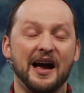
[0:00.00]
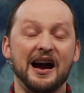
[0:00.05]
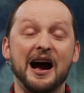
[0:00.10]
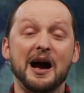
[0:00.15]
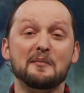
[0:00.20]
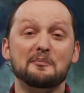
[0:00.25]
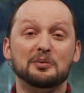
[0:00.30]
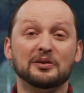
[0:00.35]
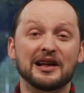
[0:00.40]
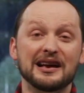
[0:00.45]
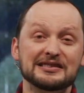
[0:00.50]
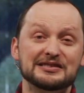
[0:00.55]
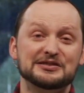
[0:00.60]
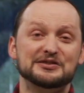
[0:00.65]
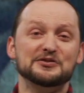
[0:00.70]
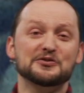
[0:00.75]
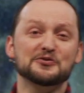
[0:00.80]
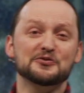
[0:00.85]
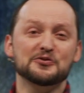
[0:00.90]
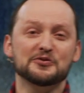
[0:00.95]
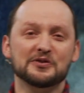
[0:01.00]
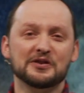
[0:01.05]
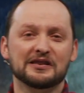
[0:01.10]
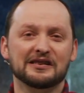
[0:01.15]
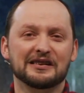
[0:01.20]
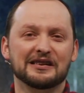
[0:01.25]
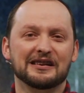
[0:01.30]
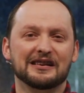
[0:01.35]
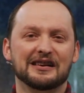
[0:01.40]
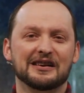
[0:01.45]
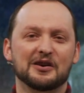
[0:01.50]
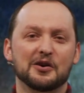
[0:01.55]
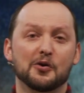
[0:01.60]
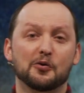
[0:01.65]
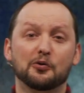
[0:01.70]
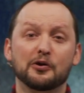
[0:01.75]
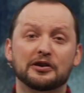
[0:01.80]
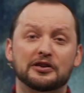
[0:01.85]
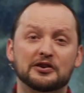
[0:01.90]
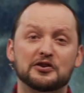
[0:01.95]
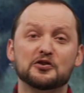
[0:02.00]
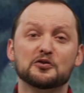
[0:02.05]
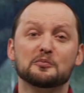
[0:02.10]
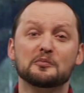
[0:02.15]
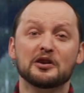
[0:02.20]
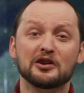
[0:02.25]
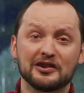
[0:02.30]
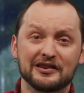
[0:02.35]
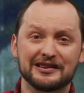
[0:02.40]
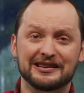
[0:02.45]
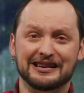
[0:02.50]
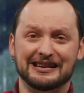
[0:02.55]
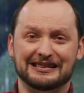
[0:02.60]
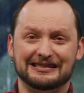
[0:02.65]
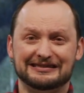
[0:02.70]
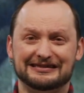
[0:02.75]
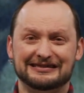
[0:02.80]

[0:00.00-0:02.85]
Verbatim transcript: I bless you with humility